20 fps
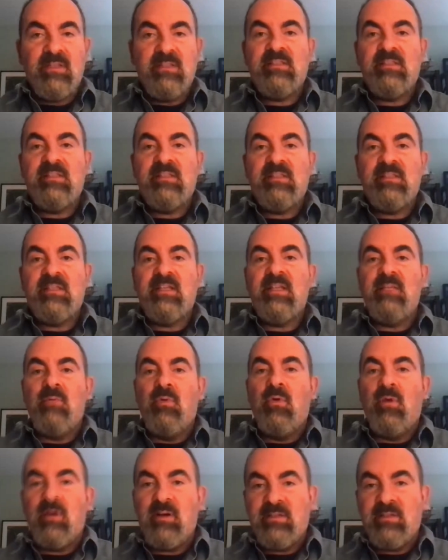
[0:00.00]
going to see
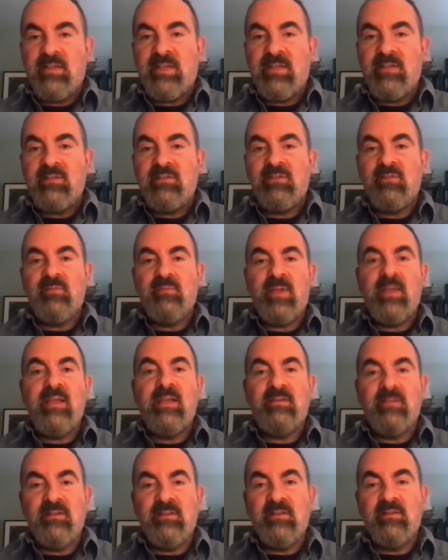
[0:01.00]
more attention
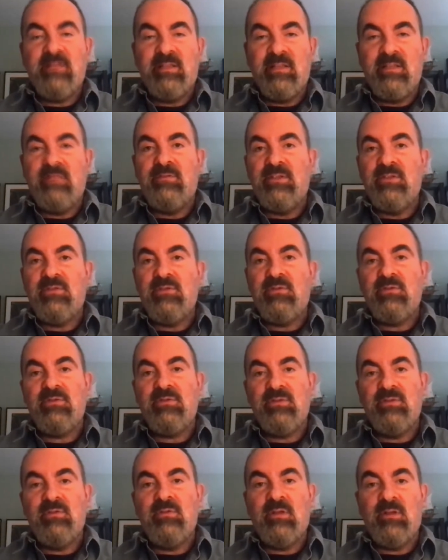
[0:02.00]
paid to
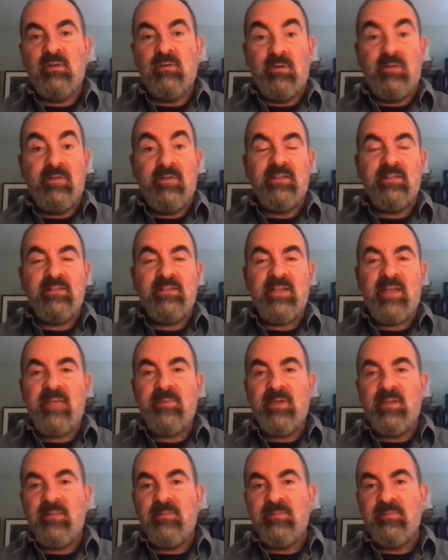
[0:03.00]
individuals who have had this
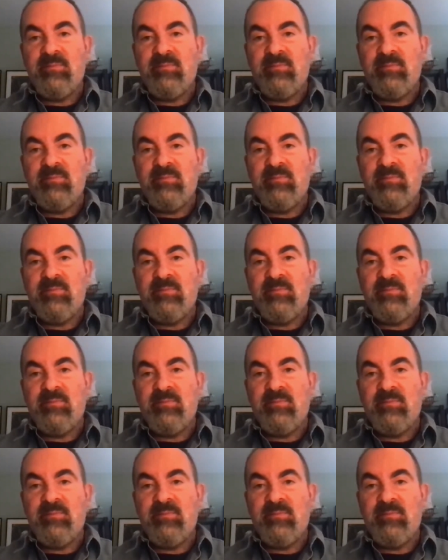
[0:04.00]
happen to them.